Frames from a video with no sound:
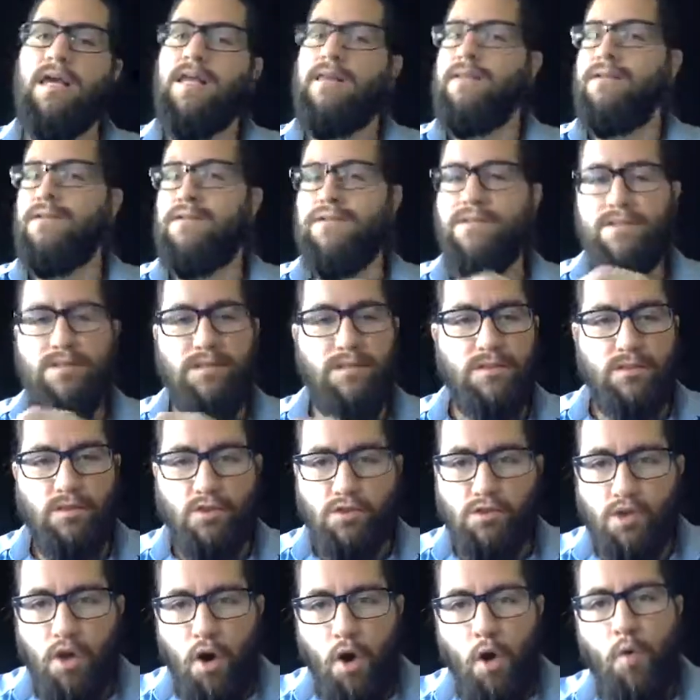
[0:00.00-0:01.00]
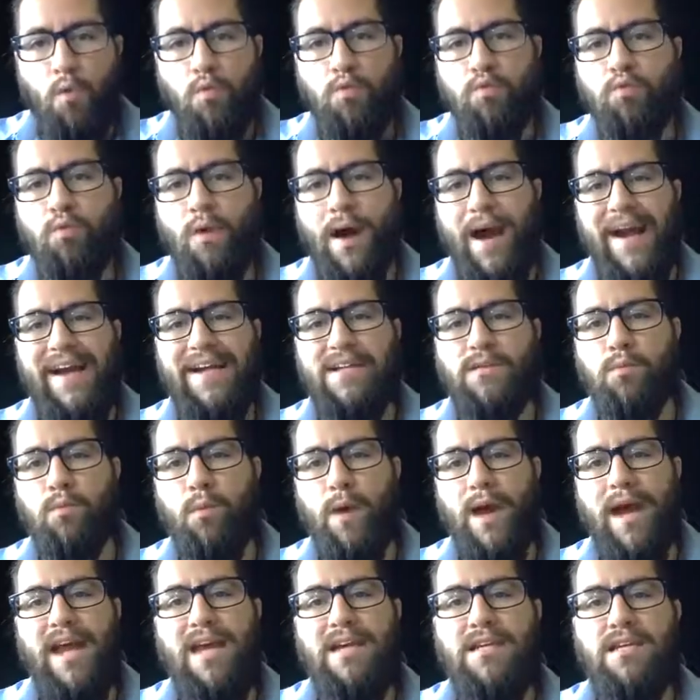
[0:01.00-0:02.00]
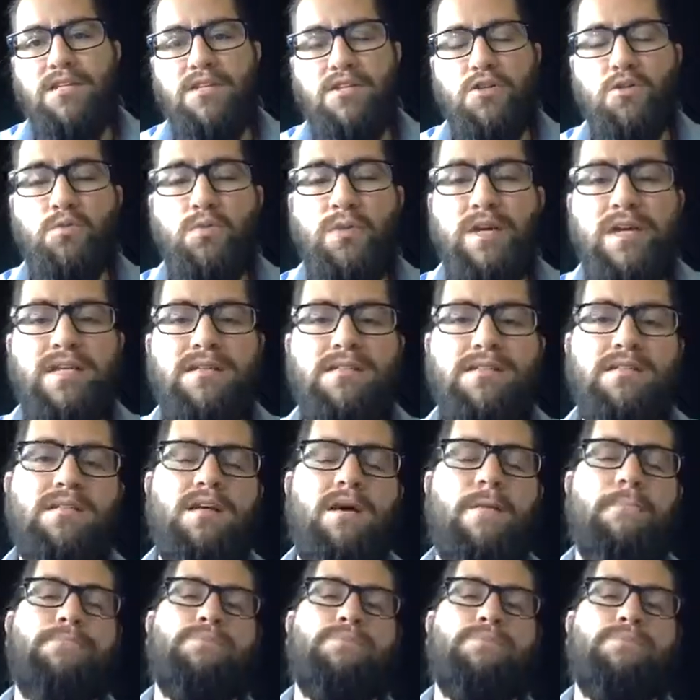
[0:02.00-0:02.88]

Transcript: There's no right way to do this,